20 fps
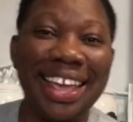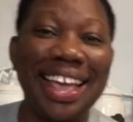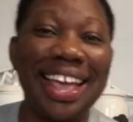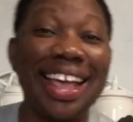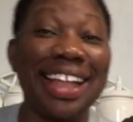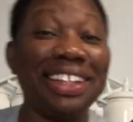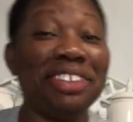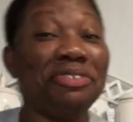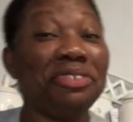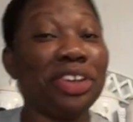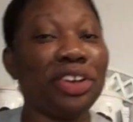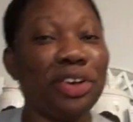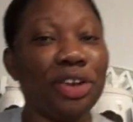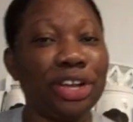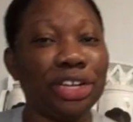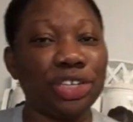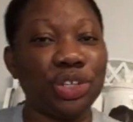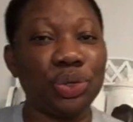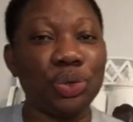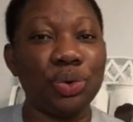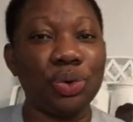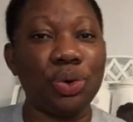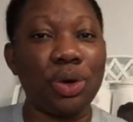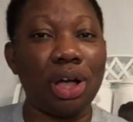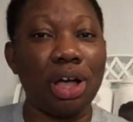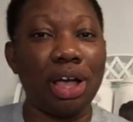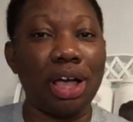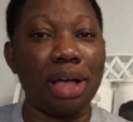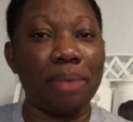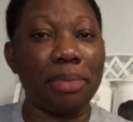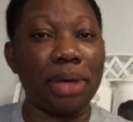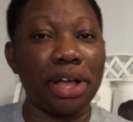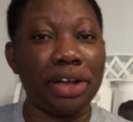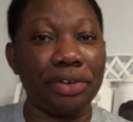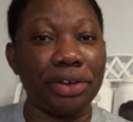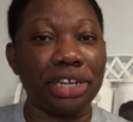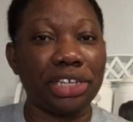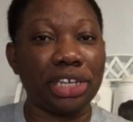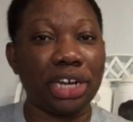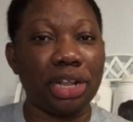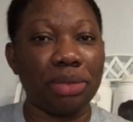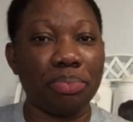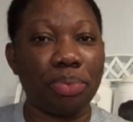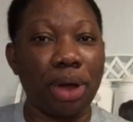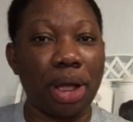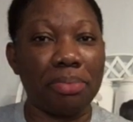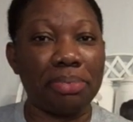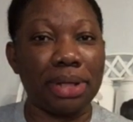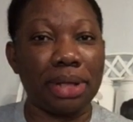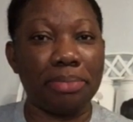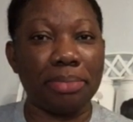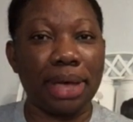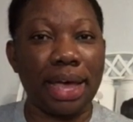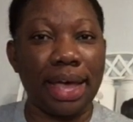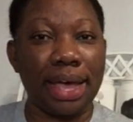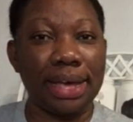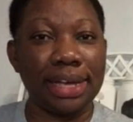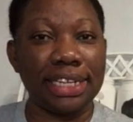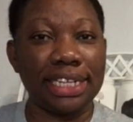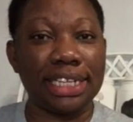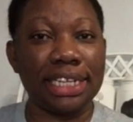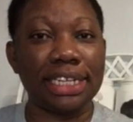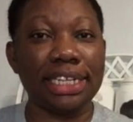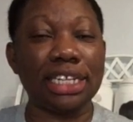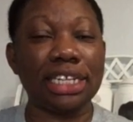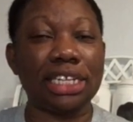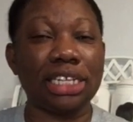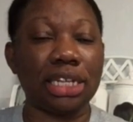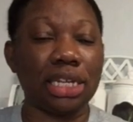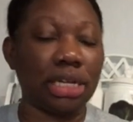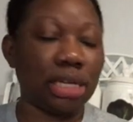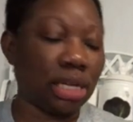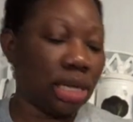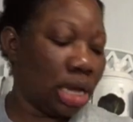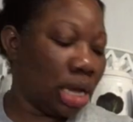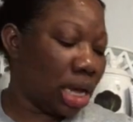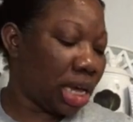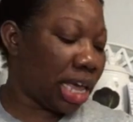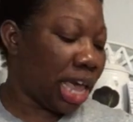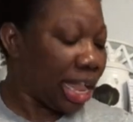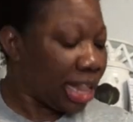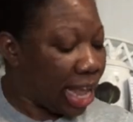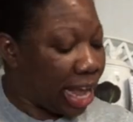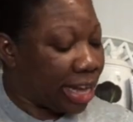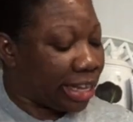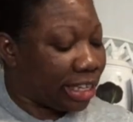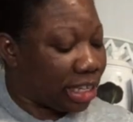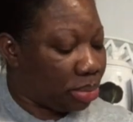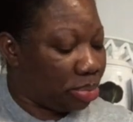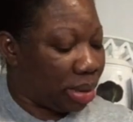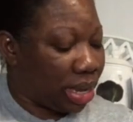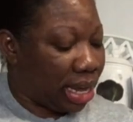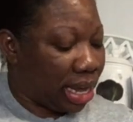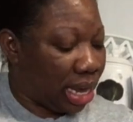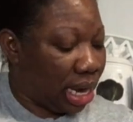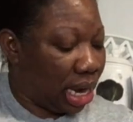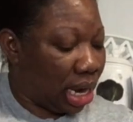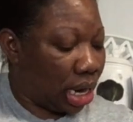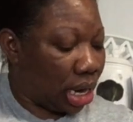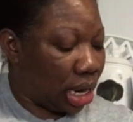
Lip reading: And if you're going through aggression problem, guys, this is... Can I speak?